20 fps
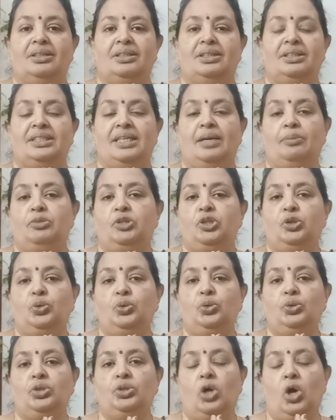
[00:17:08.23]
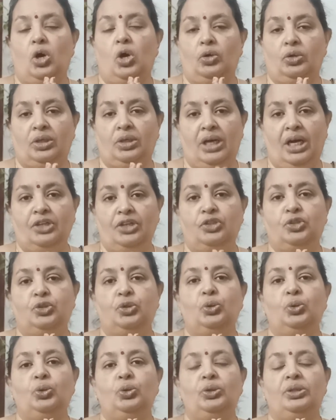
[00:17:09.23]
subdued or
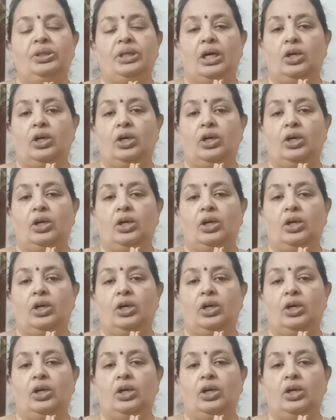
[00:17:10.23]
controlled